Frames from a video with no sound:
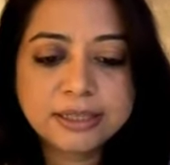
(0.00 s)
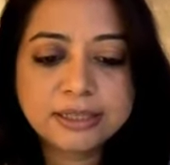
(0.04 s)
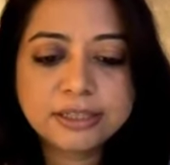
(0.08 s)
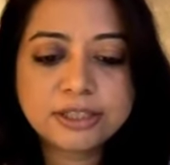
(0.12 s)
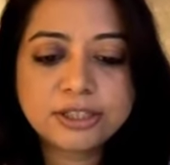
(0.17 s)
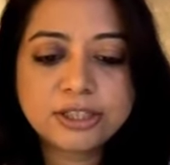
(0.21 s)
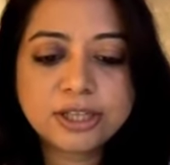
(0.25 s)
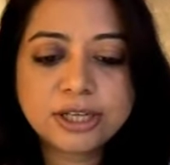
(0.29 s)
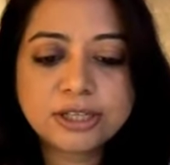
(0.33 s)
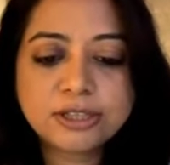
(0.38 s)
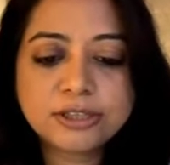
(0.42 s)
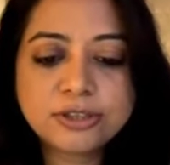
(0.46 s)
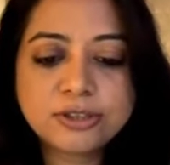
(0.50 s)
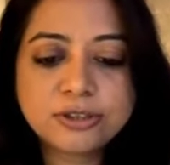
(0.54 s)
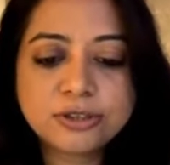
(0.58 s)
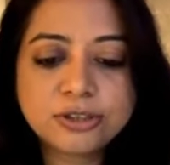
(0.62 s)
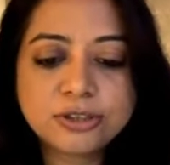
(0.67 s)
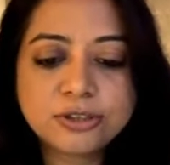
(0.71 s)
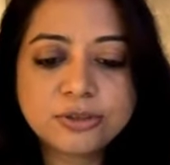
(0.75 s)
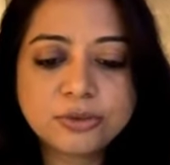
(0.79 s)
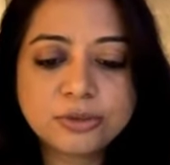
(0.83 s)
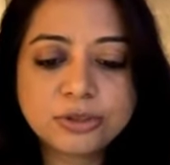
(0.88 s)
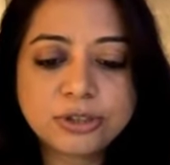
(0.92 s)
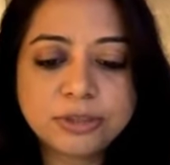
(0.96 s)
The charges of the
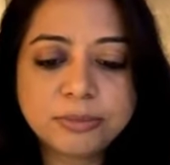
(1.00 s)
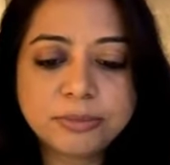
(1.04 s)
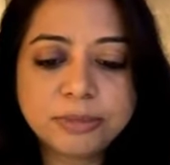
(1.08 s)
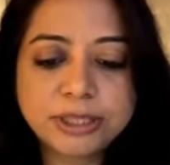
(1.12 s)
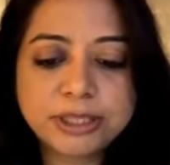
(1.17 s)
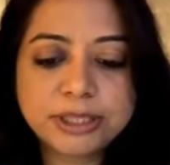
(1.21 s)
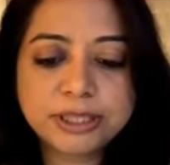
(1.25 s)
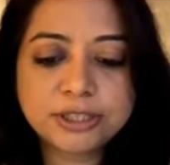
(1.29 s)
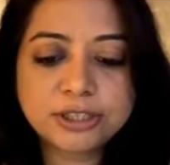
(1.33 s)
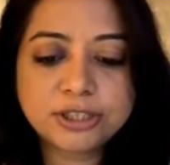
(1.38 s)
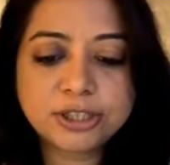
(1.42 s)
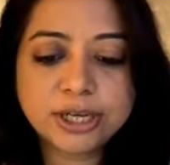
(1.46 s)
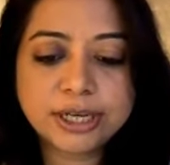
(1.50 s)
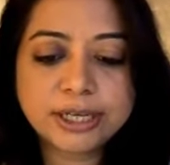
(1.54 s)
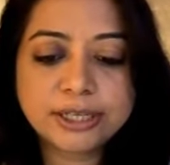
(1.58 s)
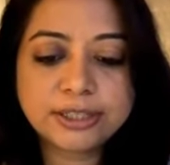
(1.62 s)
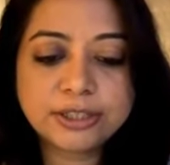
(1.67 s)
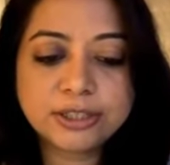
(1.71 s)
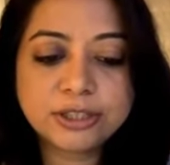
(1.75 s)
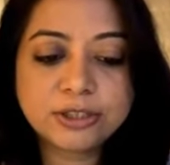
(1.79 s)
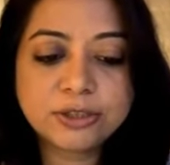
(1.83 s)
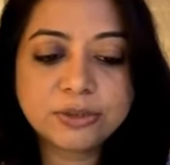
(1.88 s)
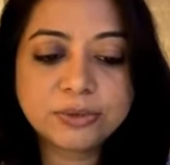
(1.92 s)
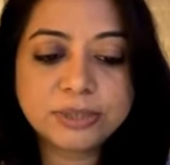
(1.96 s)
social media
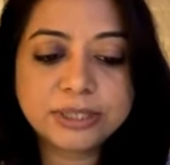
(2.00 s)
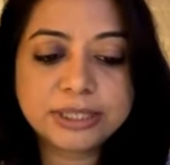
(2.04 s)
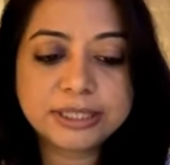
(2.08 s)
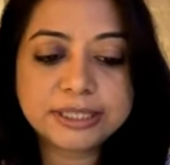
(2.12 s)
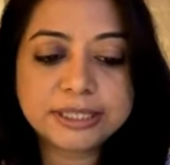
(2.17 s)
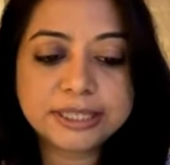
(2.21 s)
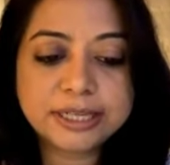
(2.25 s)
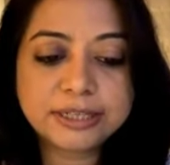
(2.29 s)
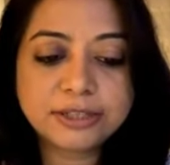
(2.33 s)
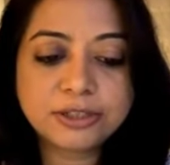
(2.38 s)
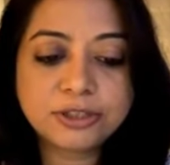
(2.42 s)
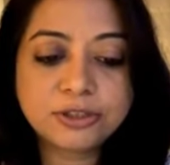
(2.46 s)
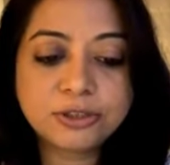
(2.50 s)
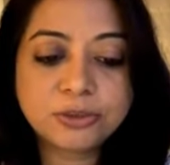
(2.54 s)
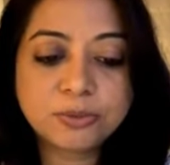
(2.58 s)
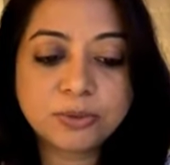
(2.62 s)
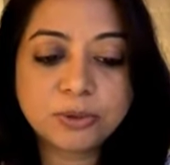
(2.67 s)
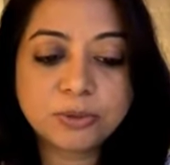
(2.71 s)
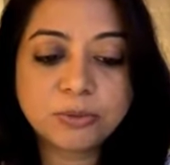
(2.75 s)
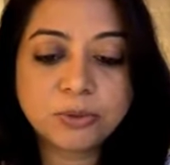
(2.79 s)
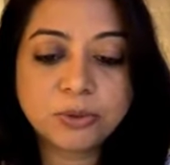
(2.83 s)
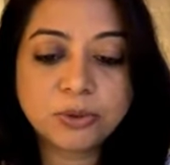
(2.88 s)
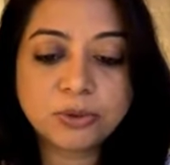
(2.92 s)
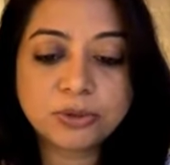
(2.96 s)
giant include intent to
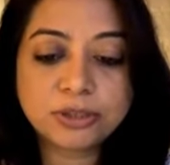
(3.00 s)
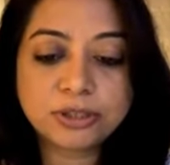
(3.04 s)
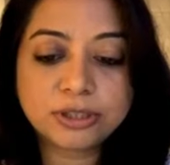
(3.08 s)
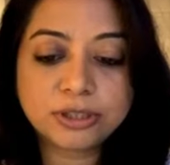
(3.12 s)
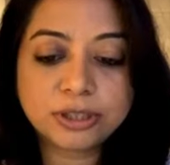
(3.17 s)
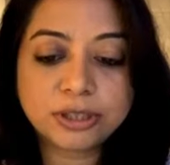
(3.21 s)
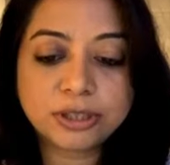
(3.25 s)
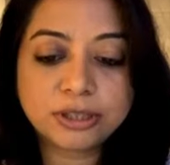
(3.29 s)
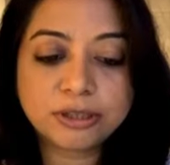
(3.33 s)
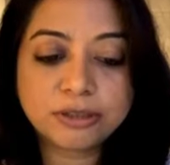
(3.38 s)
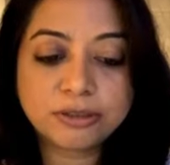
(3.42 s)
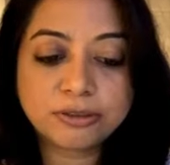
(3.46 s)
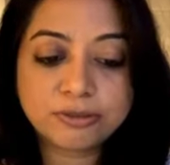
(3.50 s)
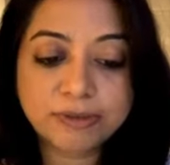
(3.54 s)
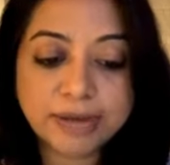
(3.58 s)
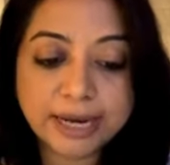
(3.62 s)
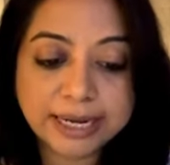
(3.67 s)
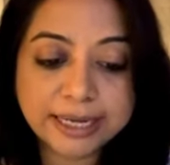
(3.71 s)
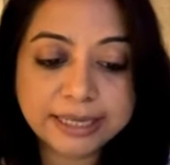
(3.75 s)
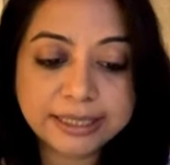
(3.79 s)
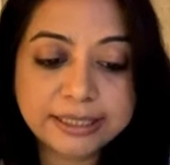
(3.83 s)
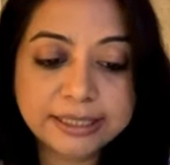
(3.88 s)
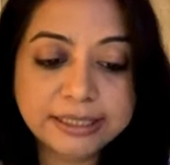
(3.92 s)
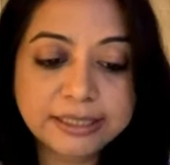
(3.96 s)
promote
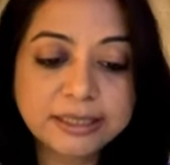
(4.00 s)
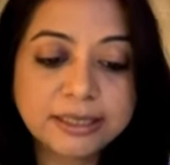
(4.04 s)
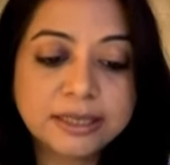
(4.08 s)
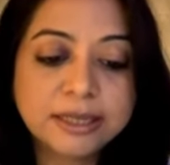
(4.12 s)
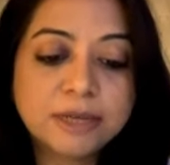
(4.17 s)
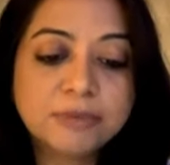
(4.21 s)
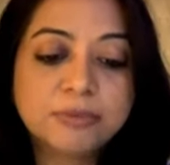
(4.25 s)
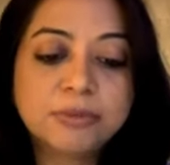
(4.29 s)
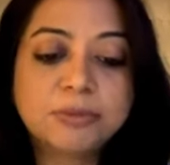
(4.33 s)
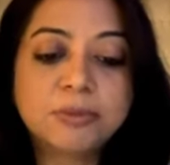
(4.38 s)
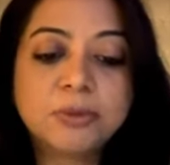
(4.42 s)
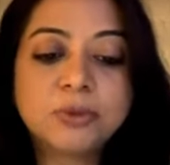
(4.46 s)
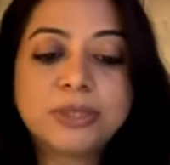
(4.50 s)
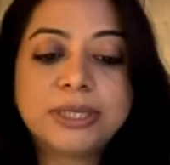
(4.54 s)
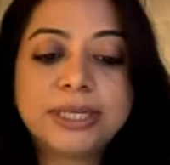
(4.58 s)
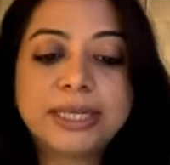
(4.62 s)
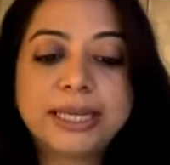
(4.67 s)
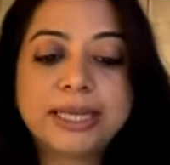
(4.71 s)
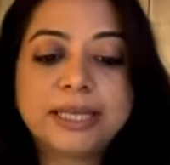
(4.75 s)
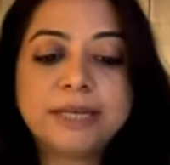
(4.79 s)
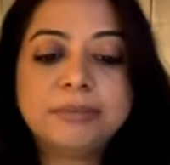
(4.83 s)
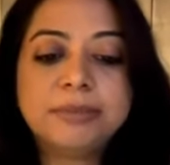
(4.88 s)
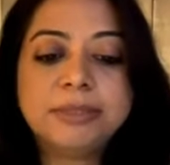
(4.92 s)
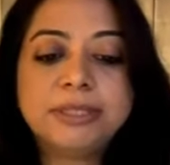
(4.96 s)
rioting,
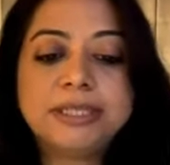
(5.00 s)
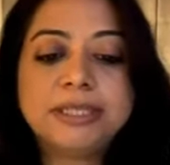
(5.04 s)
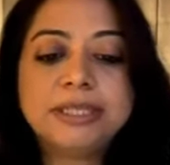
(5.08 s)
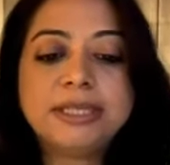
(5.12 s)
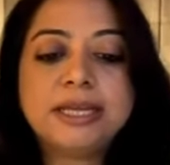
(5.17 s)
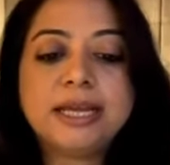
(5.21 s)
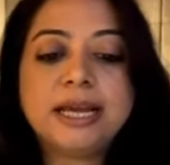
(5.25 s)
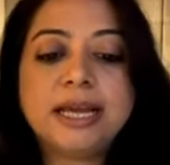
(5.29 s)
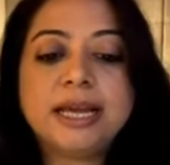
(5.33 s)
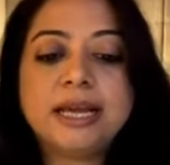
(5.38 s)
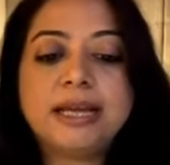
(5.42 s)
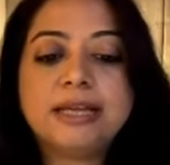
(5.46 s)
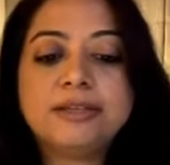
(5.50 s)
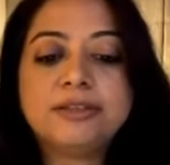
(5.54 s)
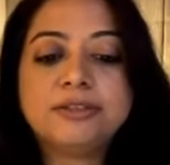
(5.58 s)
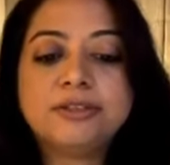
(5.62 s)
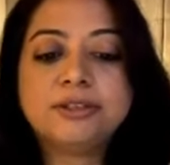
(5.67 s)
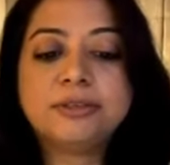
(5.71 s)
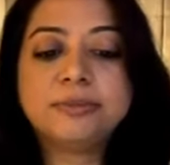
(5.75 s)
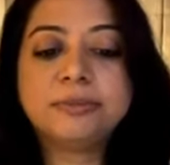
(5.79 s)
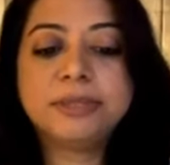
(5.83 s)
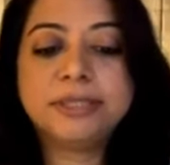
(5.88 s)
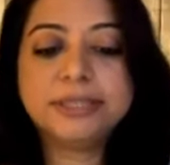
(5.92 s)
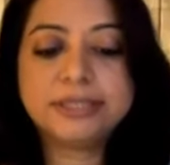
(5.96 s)
promoting enmity and
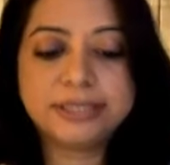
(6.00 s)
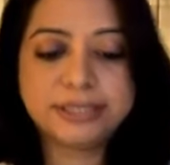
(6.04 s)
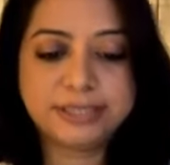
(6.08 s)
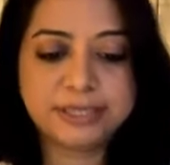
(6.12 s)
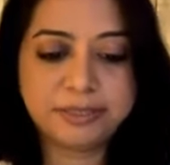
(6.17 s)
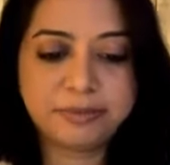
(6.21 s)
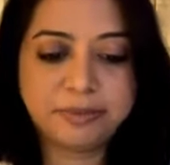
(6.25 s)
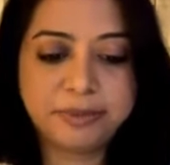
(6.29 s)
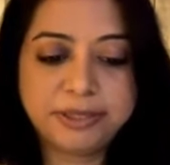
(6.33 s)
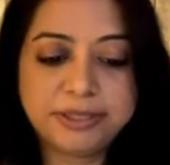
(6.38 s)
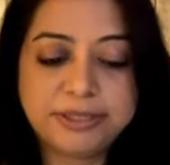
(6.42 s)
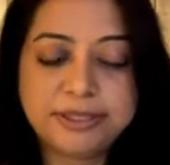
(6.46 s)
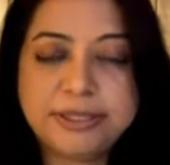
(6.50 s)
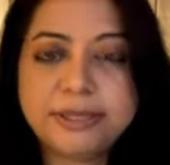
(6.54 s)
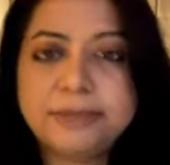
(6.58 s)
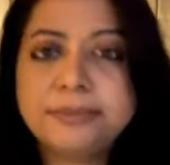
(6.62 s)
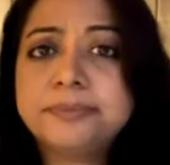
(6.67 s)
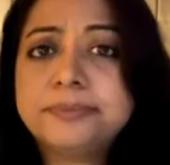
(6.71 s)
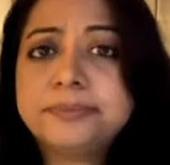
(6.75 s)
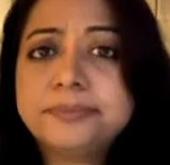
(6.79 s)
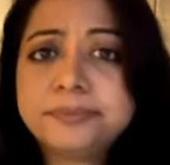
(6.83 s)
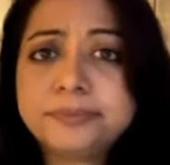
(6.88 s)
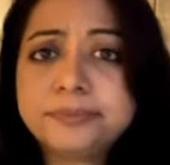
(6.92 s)
criminal conspiracy.